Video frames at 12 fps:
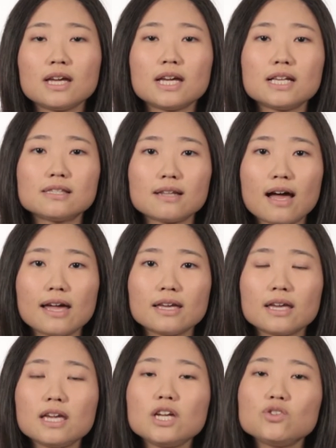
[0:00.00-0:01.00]
It's like
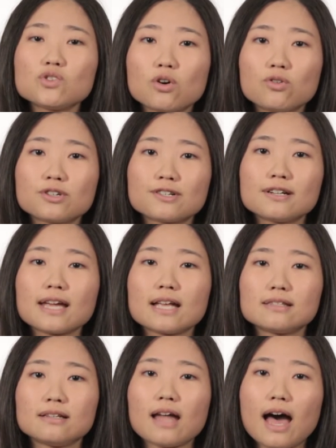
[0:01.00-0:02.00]
each odor
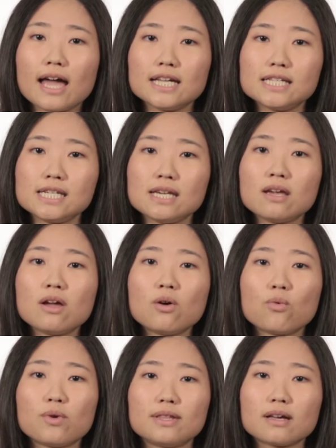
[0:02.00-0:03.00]
gets an ID
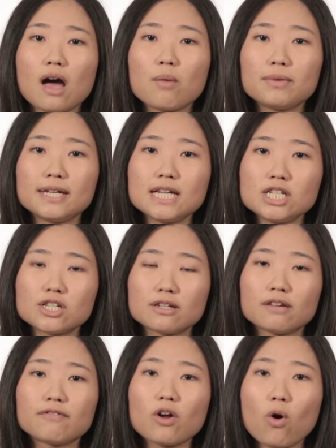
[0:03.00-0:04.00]
with a combination
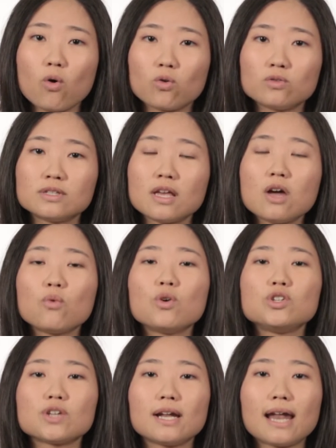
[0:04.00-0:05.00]
of codes,
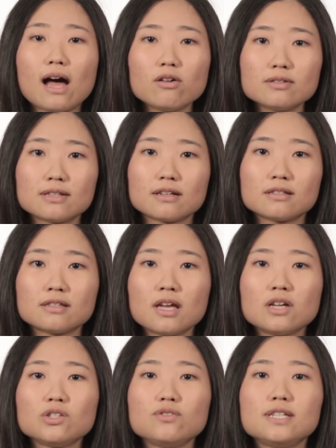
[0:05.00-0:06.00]
which allows us
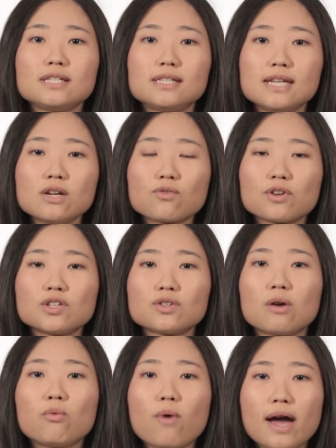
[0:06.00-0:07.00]
to distinguish
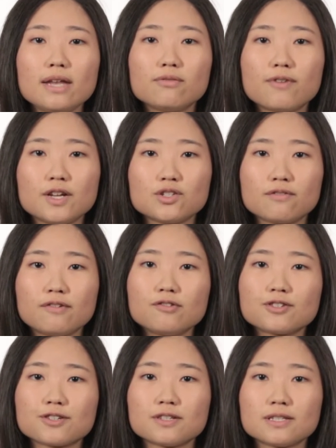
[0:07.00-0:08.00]
a wide range of
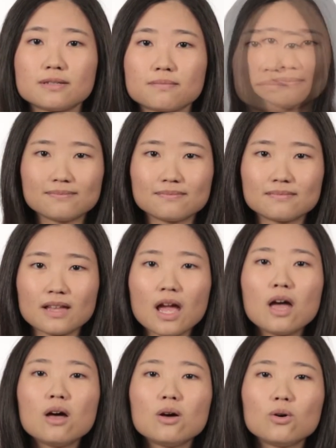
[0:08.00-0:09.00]
odors.
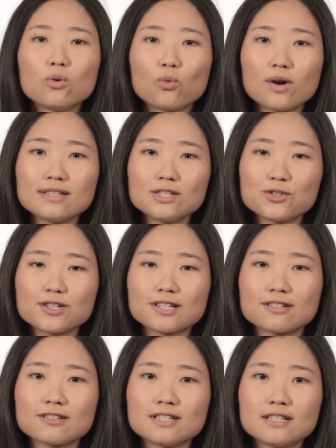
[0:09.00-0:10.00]
Once
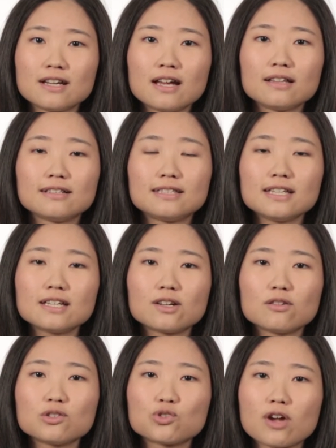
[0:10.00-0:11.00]
triggered, the
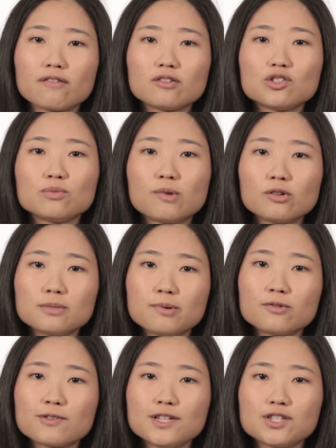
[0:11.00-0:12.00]
signals travel to
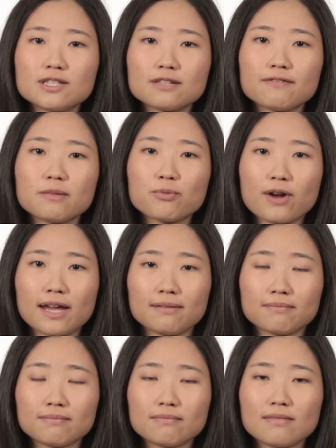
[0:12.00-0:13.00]
multiple regions of the
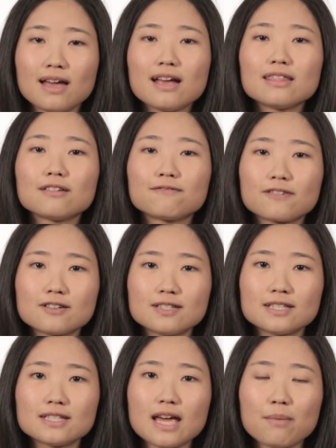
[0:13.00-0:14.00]
brain. The first
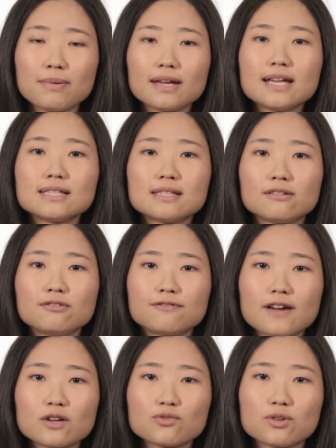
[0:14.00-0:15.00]
step is the
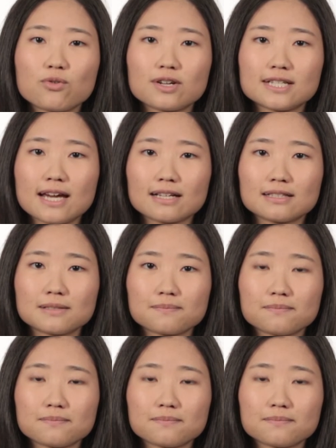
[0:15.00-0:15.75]
olfactory cortex.